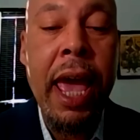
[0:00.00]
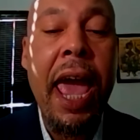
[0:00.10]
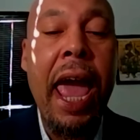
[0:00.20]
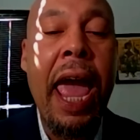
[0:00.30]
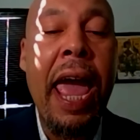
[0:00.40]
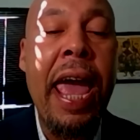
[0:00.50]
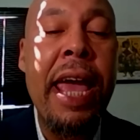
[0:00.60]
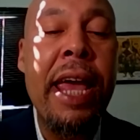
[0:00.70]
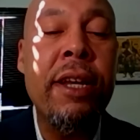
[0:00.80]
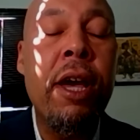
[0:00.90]

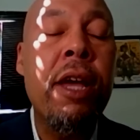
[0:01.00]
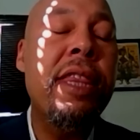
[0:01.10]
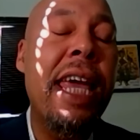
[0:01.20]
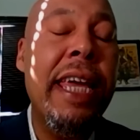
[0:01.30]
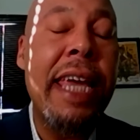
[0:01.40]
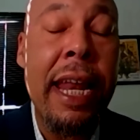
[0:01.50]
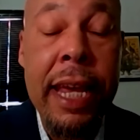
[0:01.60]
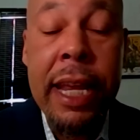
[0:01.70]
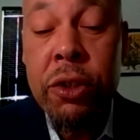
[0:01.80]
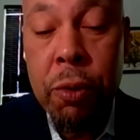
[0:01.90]
And they get
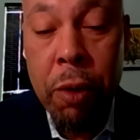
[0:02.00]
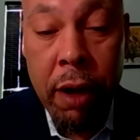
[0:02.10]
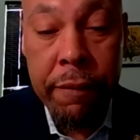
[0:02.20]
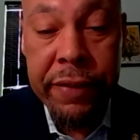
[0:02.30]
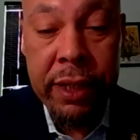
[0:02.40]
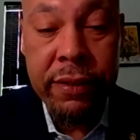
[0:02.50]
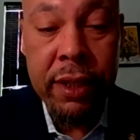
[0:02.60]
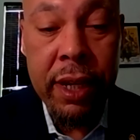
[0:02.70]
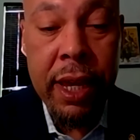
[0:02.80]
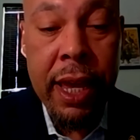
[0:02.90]
into office,
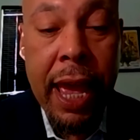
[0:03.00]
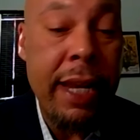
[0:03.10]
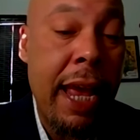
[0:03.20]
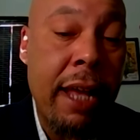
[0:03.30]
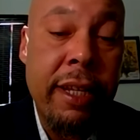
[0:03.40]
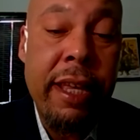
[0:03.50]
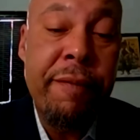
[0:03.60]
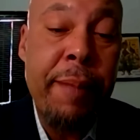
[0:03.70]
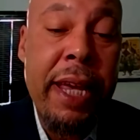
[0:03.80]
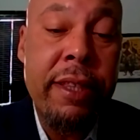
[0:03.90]
and now that they've
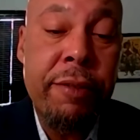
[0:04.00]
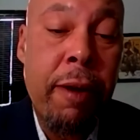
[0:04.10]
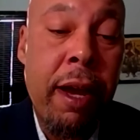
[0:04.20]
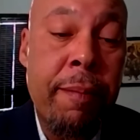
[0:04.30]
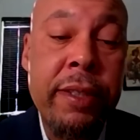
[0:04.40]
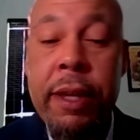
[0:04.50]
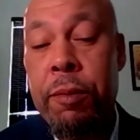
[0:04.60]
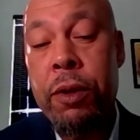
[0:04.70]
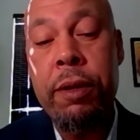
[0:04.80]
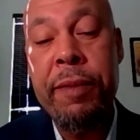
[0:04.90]
made this promise that we're
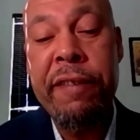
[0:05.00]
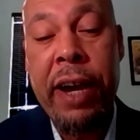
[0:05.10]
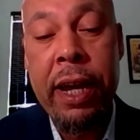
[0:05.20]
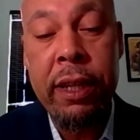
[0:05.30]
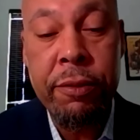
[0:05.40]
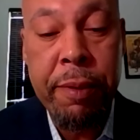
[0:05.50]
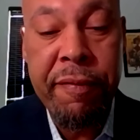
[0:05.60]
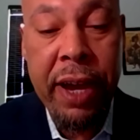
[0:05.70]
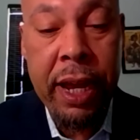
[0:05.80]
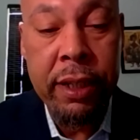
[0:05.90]
going to meet violence with
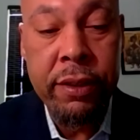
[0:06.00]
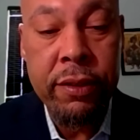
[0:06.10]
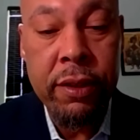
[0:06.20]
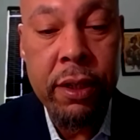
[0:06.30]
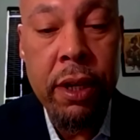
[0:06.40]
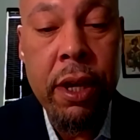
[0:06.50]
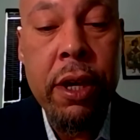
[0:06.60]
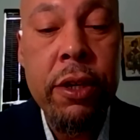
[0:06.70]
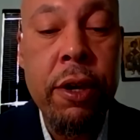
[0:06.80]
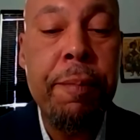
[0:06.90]
violence,
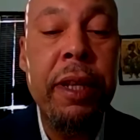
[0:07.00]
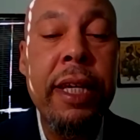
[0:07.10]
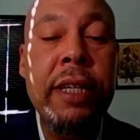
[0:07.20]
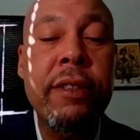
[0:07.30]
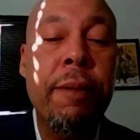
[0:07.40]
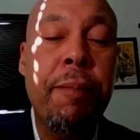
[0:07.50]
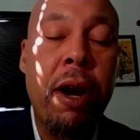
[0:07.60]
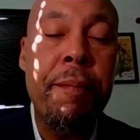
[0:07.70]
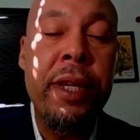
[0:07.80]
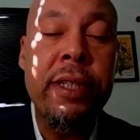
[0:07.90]
your police
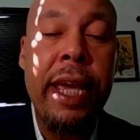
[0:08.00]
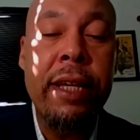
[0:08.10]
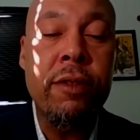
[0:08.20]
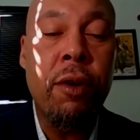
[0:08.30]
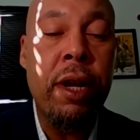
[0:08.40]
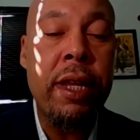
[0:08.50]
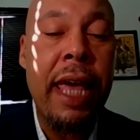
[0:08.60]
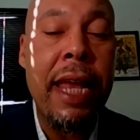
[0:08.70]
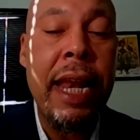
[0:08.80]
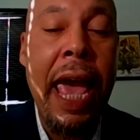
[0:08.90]
department takes on
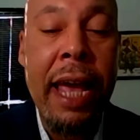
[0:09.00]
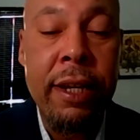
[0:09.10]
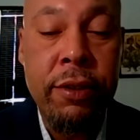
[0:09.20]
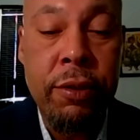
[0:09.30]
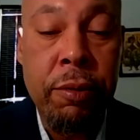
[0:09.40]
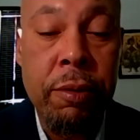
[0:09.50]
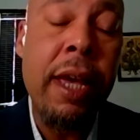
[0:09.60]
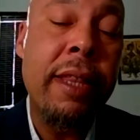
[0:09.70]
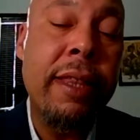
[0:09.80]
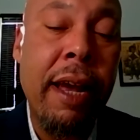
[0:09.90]
that attitude
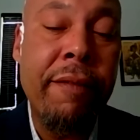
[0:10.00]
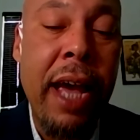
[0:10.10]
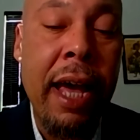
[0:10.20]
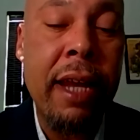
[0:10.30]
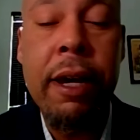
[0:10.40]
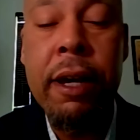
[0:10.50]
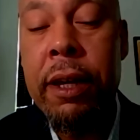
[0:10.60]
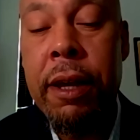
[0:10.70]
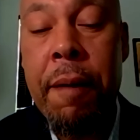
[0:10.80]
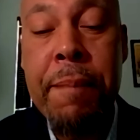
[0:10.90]
that I've got
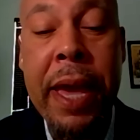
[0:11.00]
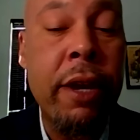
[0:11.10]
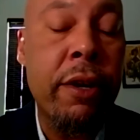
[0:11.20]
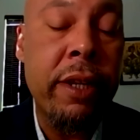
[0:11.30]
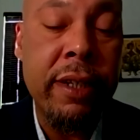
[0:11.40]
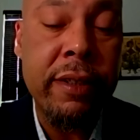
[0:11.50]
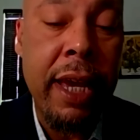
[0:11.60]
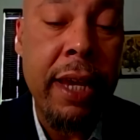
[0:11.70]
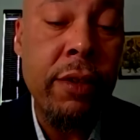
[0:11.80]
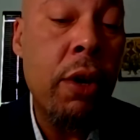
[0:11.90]
a mayor in this
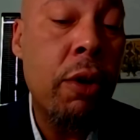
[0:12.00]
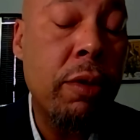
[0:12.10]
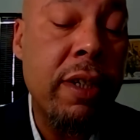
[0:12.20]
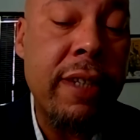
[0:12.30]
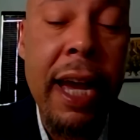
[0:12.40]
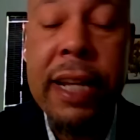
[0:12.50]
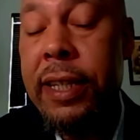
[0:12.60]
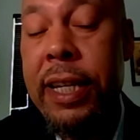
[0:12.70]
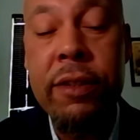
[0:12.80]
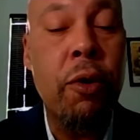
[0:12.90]
case who decides
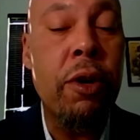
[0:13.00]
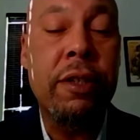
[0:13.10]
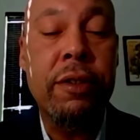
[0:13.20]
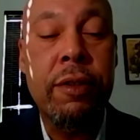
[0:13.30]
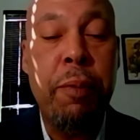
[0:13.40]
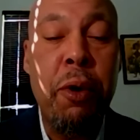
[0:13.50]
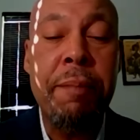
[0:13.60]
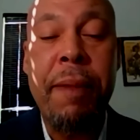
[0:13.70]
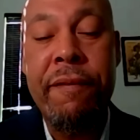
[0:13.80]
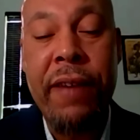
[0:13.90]
he's going to support
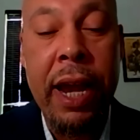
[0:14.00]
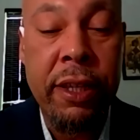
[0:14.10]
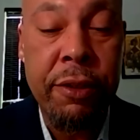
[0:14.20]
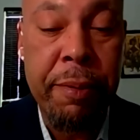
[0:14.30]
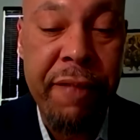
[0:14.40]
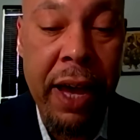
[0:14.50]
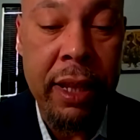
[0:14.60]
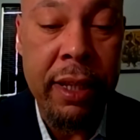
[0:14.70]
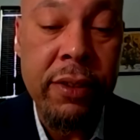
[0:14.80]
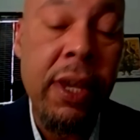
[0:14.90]
my violence with
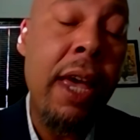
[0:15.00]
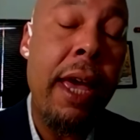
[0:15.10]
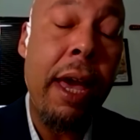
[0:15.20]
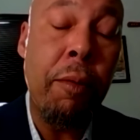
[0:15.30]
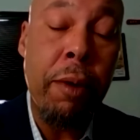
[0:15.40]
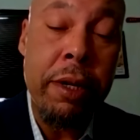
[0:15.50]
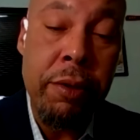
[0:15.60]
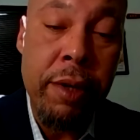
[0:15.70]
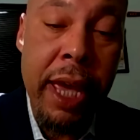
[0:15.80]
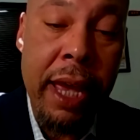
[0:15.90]
violence. And what do you
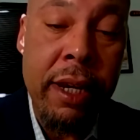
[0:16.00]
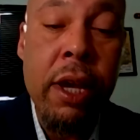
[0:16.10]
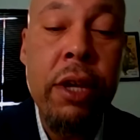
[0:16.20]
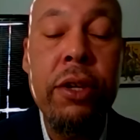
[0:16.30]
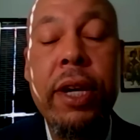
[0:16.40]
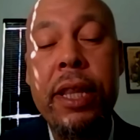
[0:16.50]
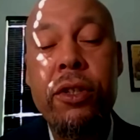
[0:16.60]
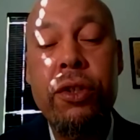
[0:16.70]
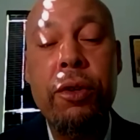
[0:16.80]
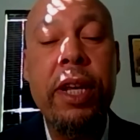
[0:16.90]
get? You get the
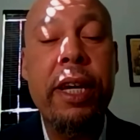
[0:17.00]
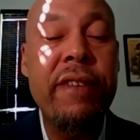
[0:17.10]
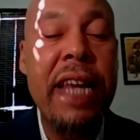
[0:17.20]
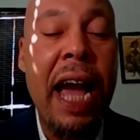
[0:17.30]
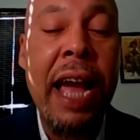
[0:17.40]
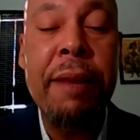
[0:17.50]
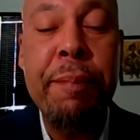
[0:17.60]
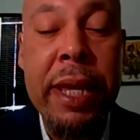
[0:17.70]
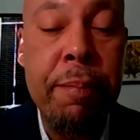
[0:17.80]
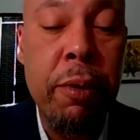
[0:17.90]
shooting of 9
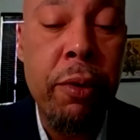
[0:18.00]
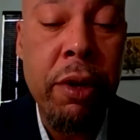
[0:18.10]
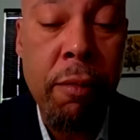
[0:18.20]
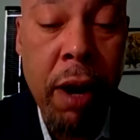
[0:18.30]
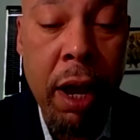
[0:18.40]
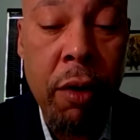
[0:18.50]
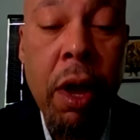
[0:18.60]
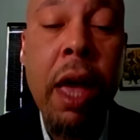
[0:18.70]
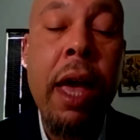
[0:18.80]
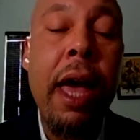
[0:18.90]
people in a row
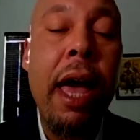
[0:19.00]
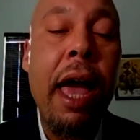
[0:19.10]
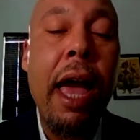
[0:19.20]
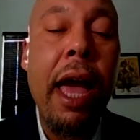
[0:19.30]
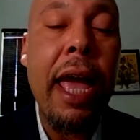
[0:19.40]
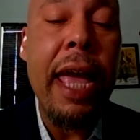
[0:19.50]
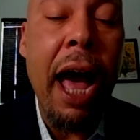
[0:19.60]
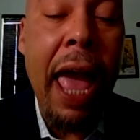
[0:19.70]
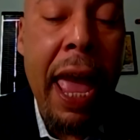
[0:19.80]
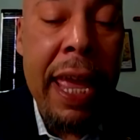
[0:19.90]

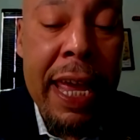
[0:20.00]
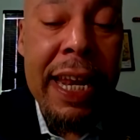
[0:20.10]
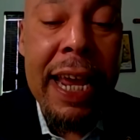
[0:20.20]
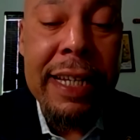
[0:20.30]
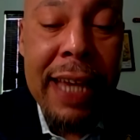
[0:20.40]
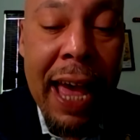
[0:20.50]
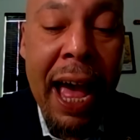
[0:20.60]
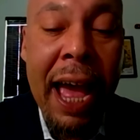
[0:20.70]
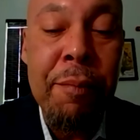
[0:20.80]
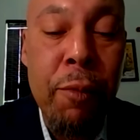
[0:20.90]
in a
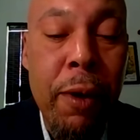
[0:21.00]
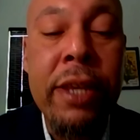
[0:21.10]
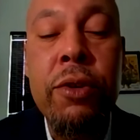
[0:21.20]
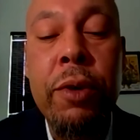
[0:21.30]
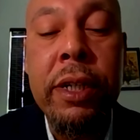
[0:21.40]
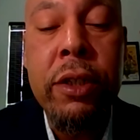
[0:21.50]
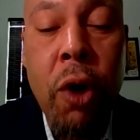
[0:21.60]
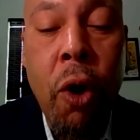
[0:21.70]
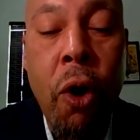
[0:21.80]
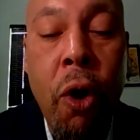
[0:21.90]
time when you had
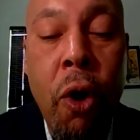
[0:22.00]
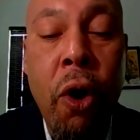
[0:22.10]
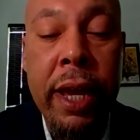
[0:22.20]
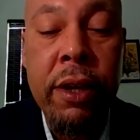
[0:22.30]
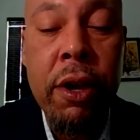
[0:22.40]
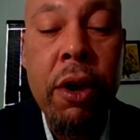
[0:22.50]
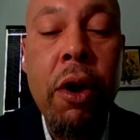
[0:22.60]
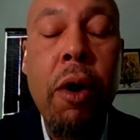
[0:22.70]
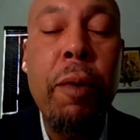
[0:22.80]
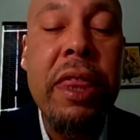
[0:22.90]
gone
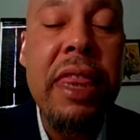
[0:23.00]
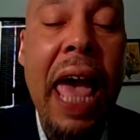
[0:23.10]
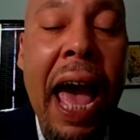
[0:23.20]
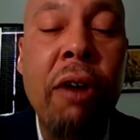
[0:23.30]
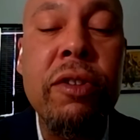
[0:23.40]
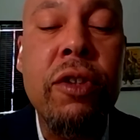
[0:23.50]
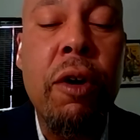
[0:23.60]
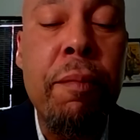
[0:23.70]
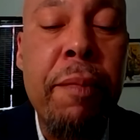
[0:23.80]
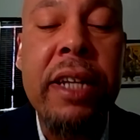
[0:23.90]
without so
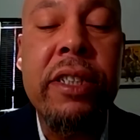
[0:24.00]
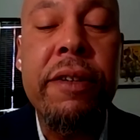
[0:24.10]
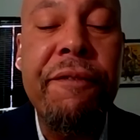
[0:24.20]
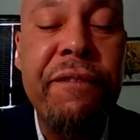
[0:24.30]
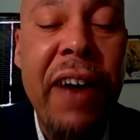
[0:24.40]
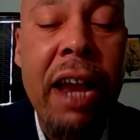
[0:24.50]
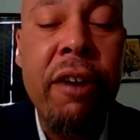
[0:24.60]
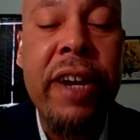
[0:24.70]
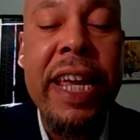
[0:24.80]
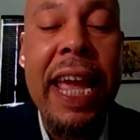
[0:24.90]
much
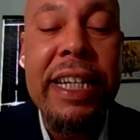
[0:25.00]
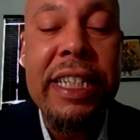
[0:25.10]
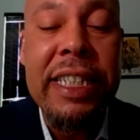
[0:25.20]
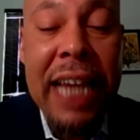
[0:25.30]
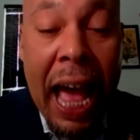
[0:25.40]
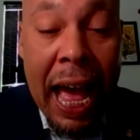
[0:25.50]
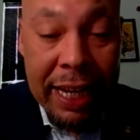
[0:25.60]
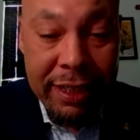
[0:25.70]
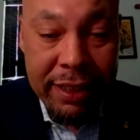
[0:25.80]
firing a shot